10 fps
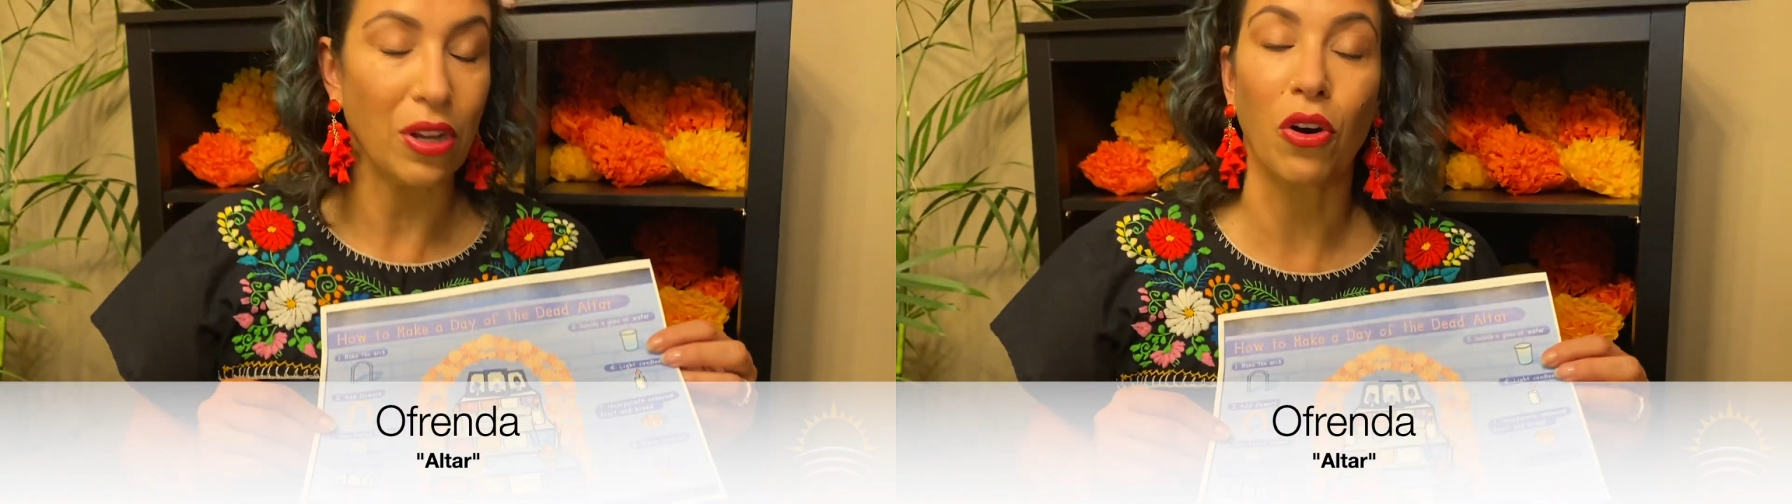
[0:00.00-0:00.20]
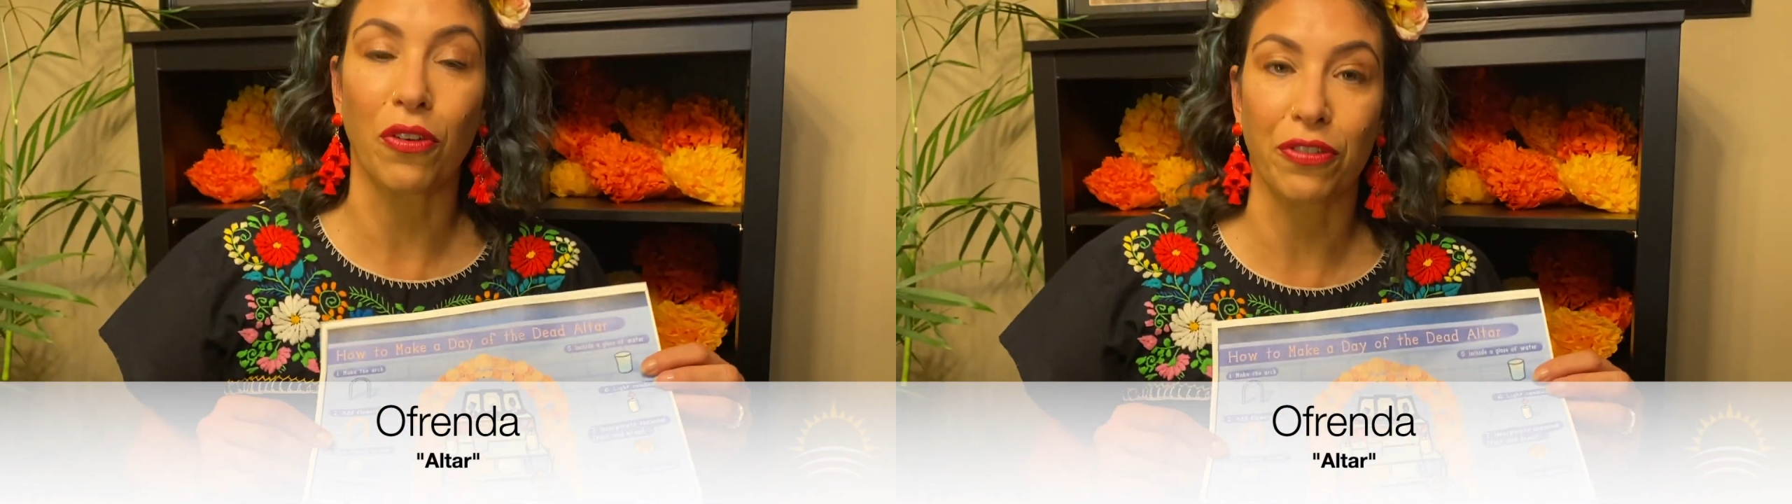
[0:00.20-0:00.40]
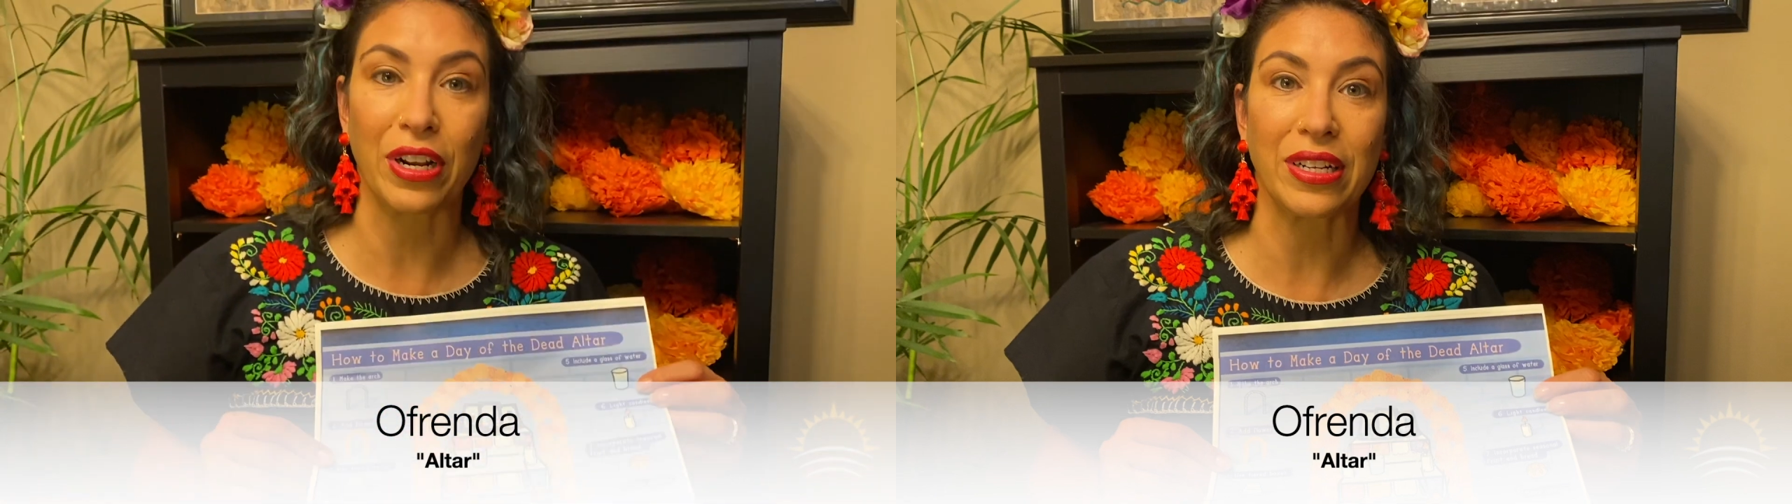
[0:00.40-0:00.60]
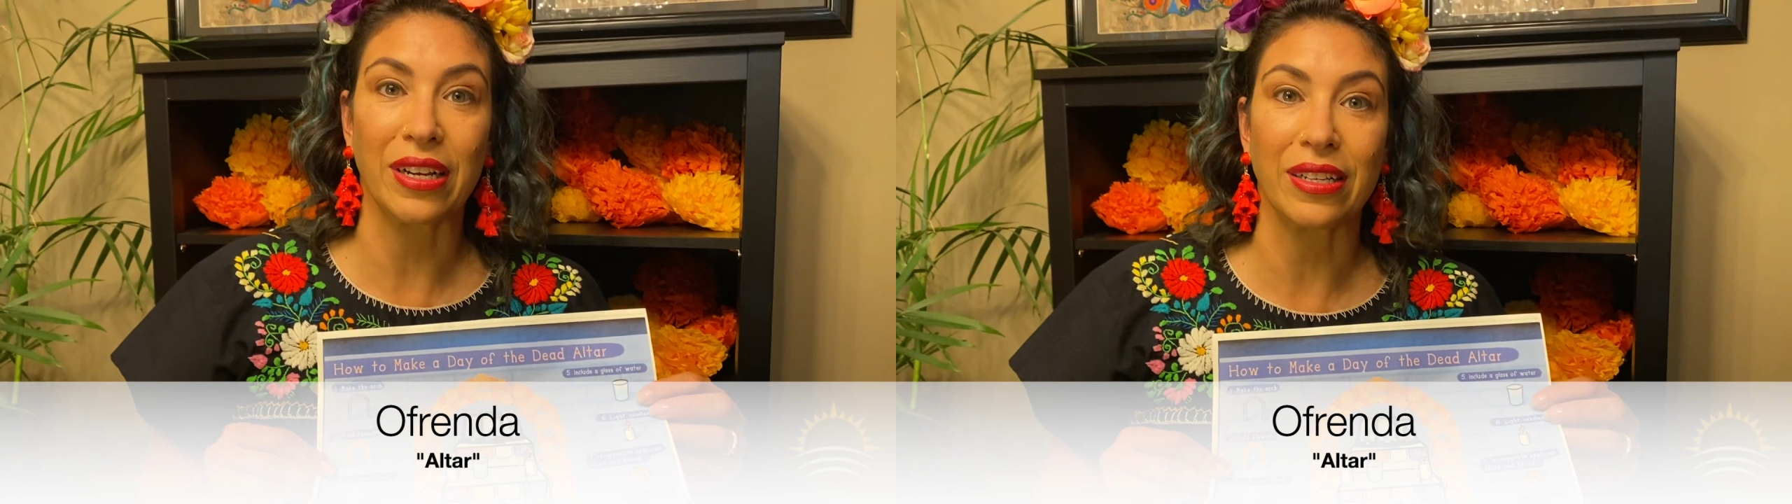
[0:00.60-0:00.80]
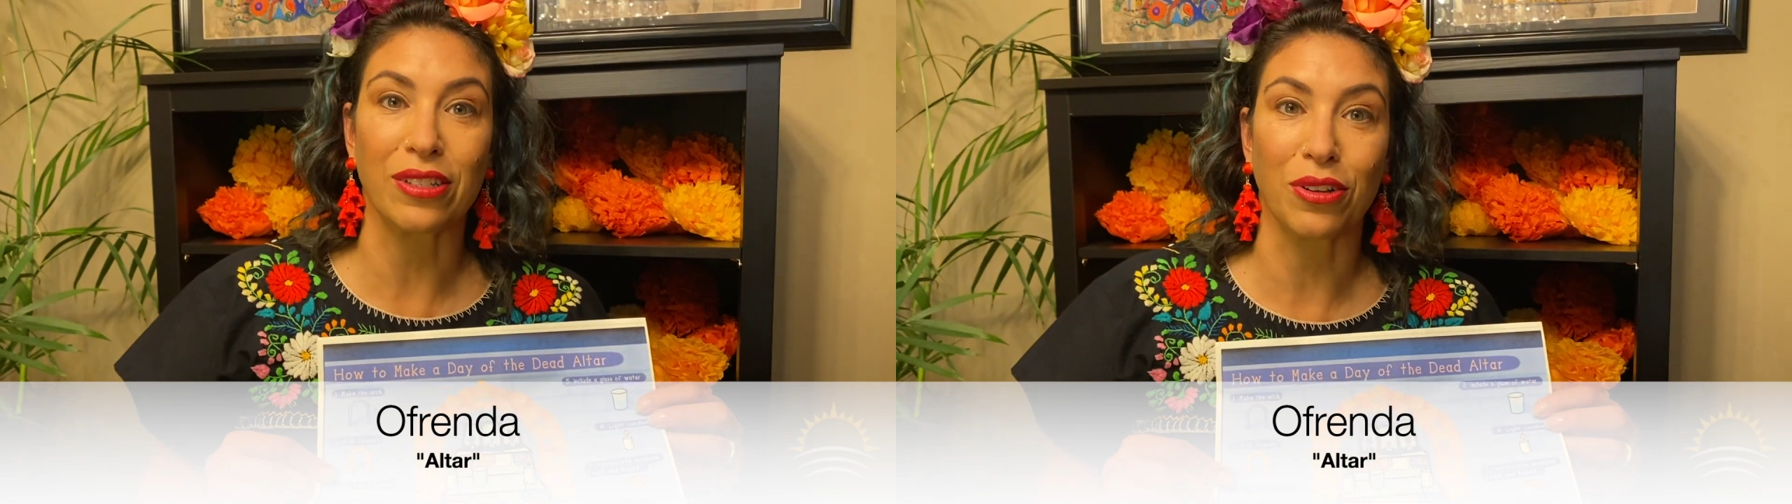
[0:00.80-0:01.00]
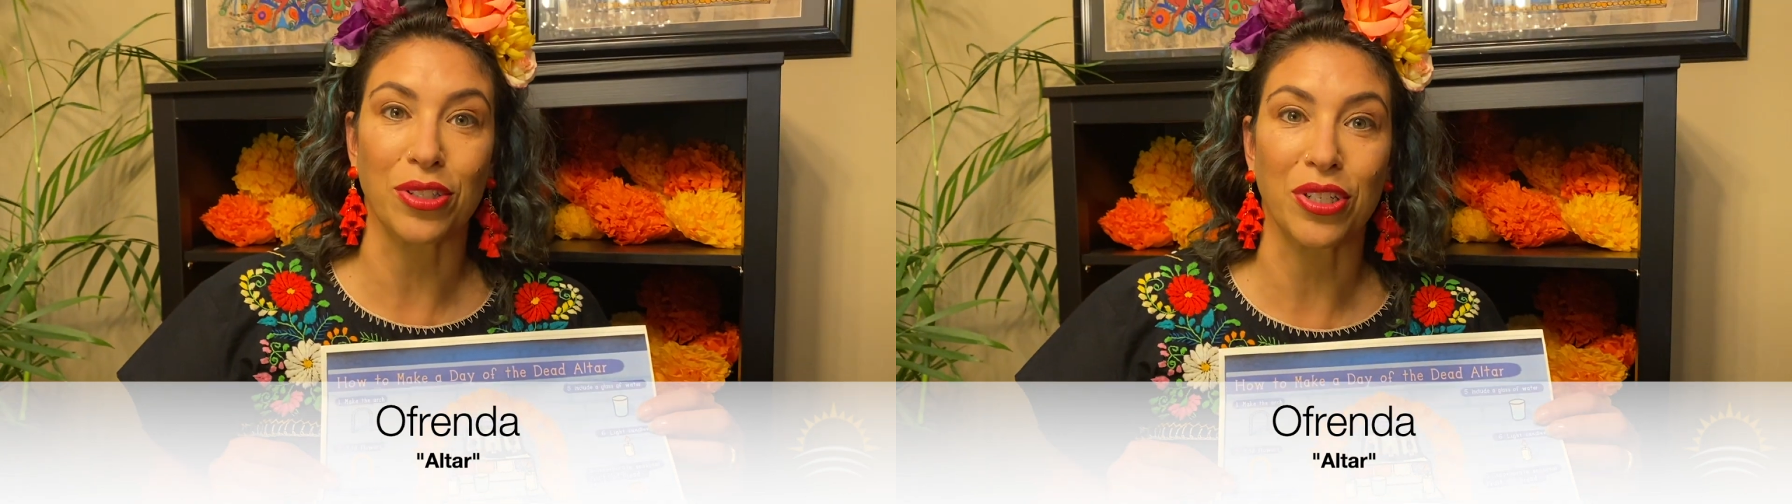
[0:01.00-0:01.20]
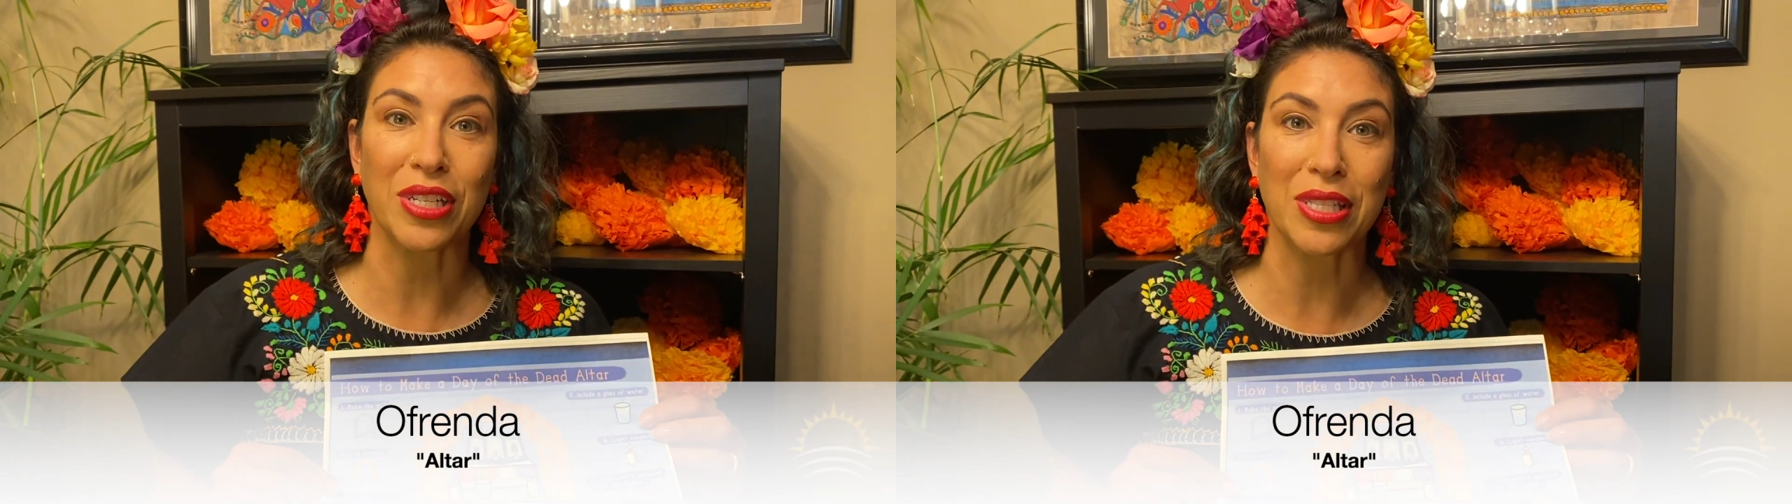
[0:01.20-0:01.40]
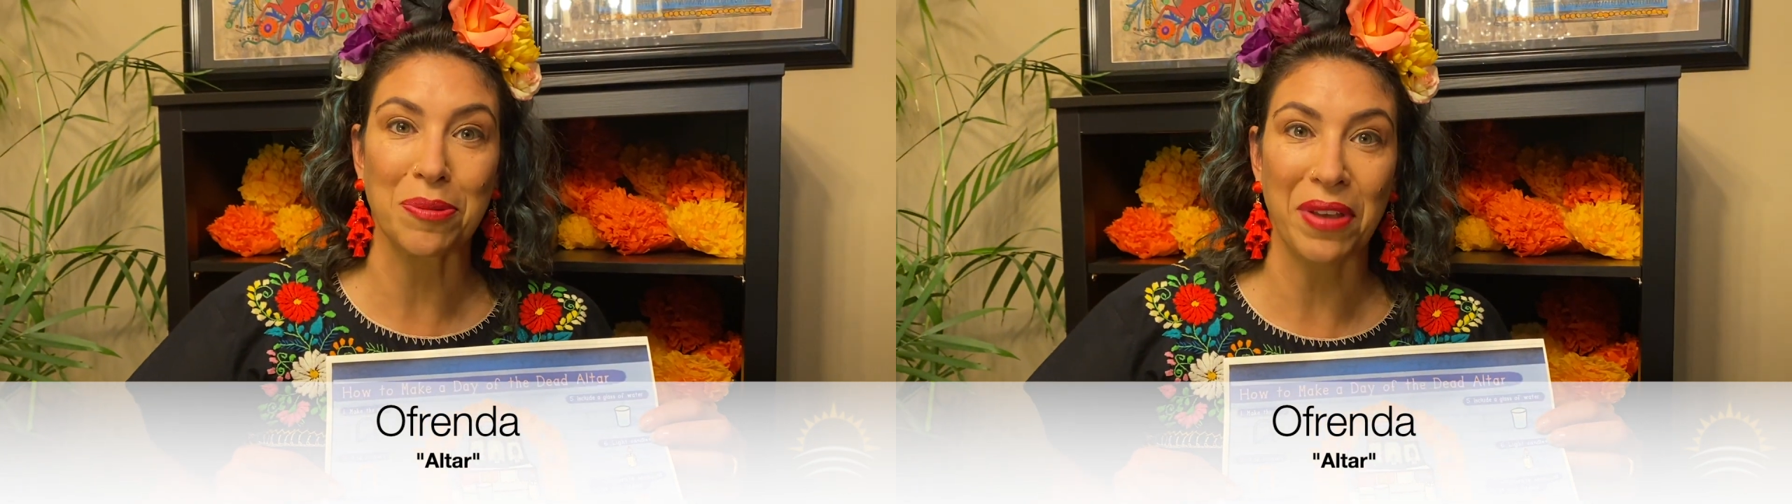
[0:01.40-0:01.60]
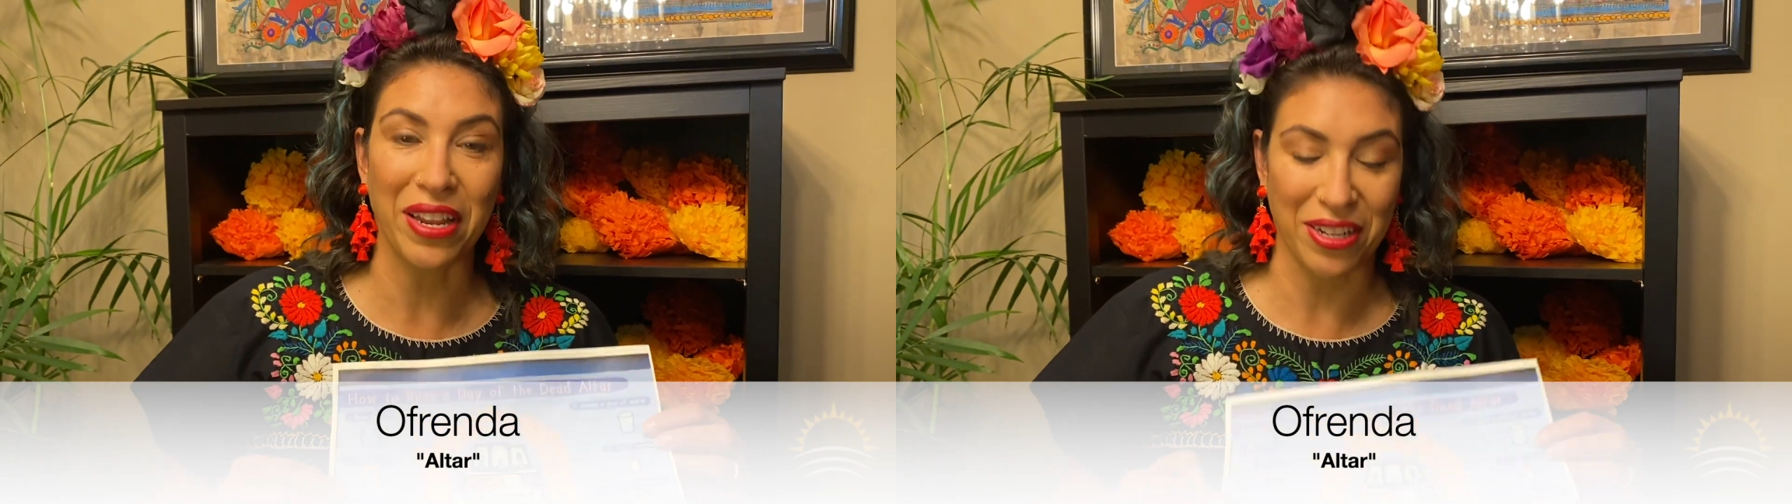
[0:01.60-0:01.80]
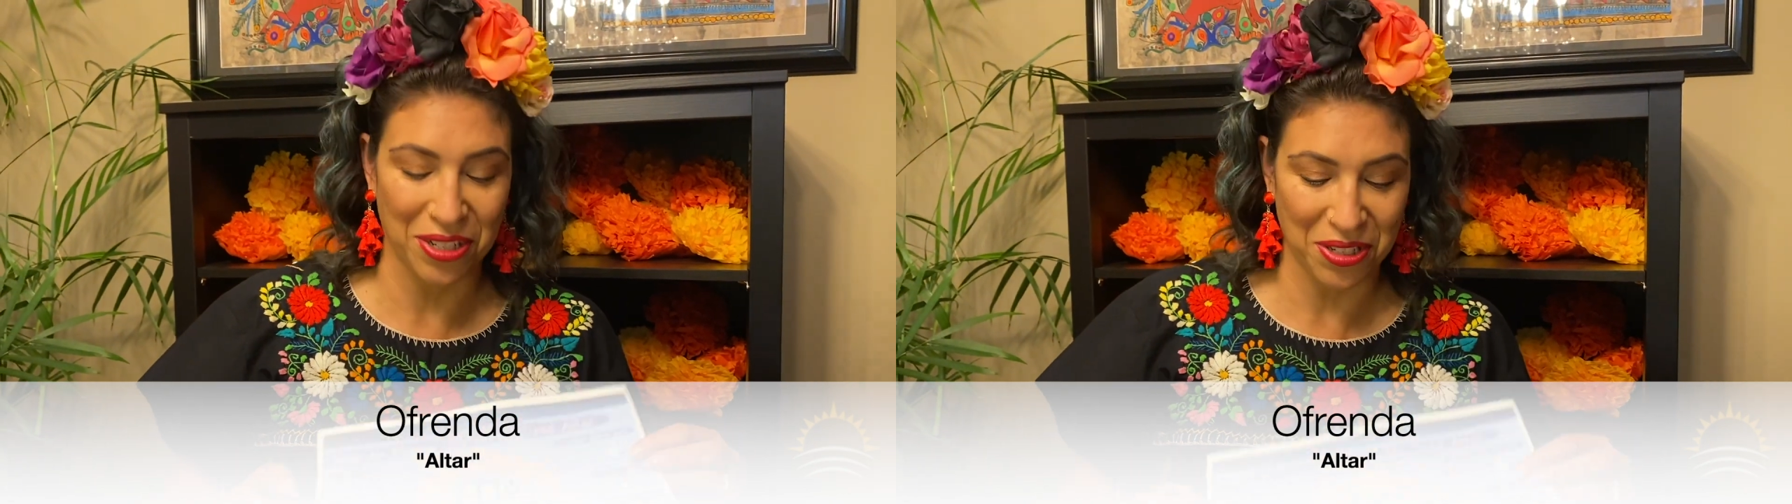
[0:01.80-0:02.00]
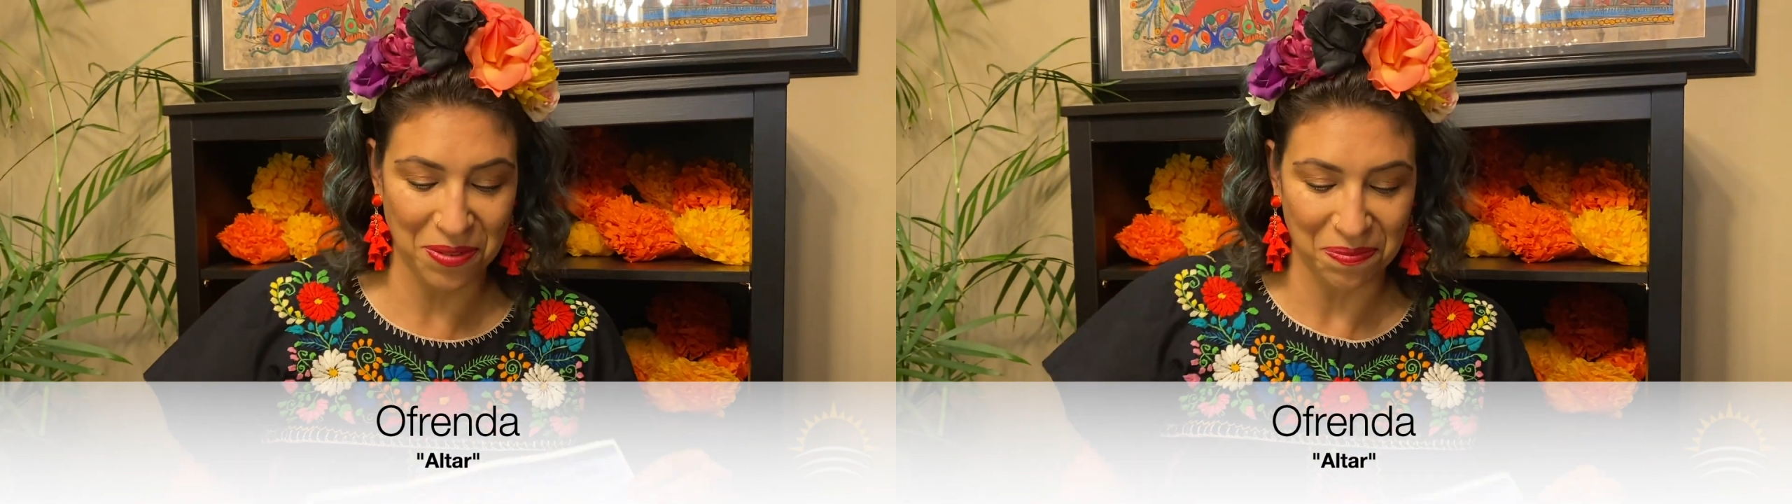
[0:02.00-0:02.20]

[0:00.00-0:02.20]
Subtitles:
ofrenda is altar in Spanish.